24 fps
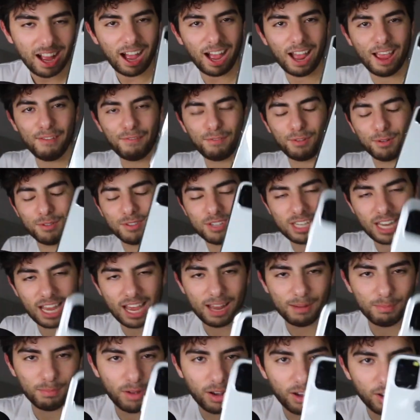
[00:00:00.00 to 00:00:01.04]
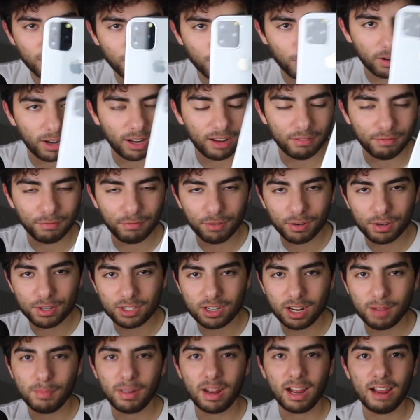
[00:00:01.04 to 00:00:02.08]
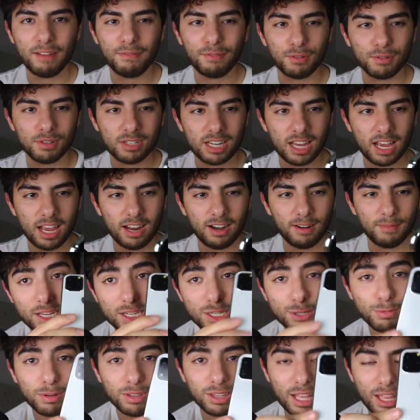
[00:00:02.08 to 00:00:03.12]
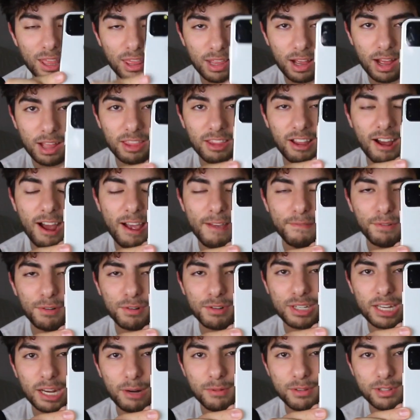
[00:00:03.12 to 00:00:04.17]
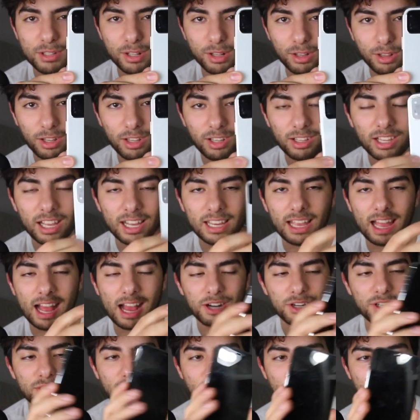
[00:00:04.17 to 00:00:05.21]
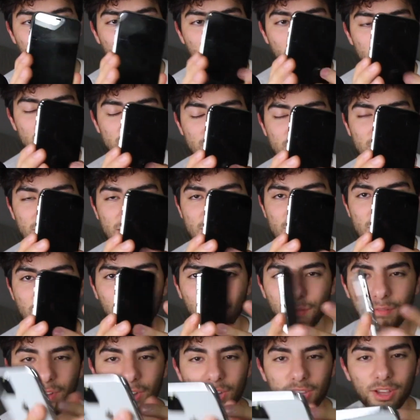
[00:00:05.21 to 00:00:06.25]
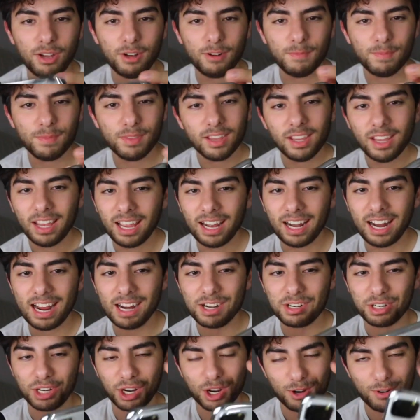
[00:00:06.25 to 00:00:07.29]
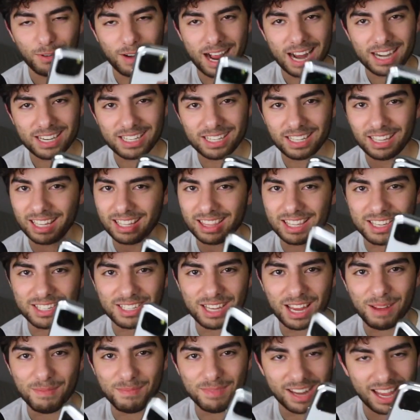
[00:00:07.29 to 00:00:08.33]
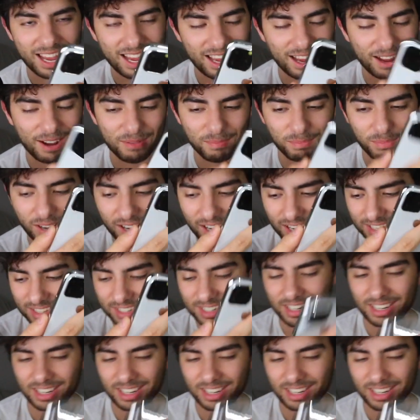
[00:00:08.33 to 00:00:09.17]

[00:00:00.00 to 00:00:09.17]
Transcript: iPhone 10 model. When I first got my iPhone 10, this is what they thought the iPhone 10 was going to look like. I actually unboxed this in a separate video, and I actually cracked it like the same day I unboxed